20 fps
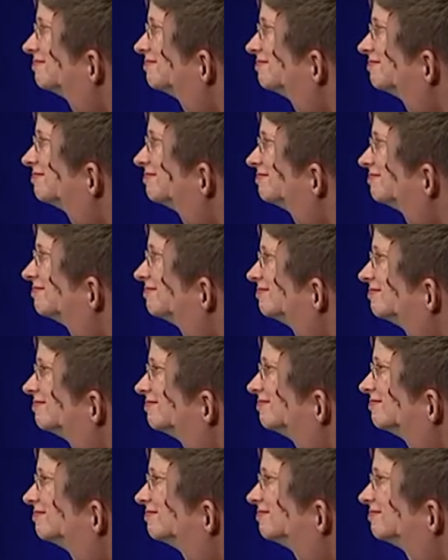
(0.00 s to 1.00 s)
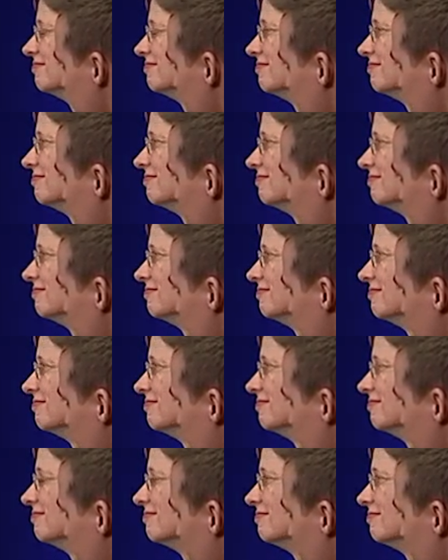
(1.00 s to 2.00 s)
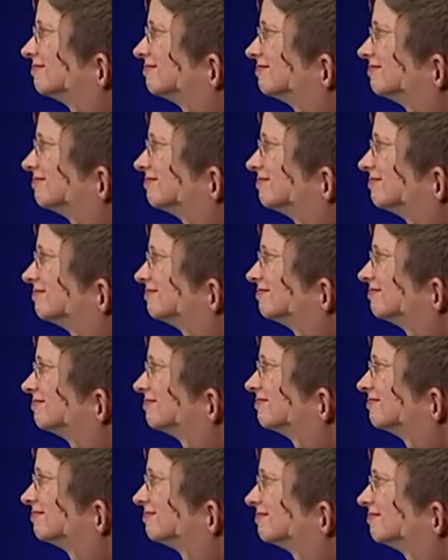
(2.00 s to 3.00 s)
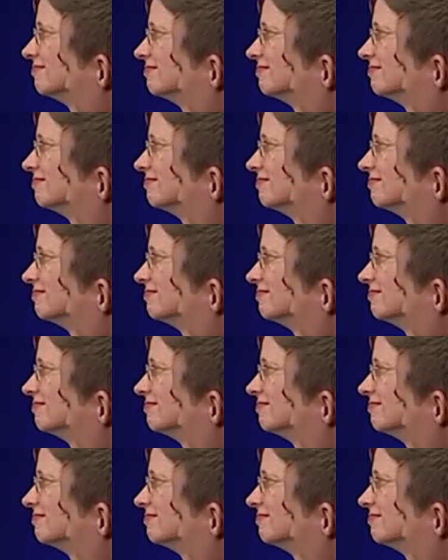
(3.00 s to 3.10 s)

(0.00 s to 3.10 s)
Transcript: This person isn't speaking.